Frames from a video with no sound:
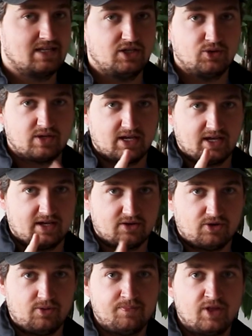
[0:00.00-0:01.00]
than you can
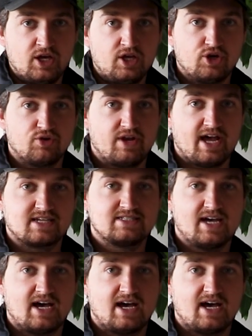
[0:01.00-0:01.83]
handle, your next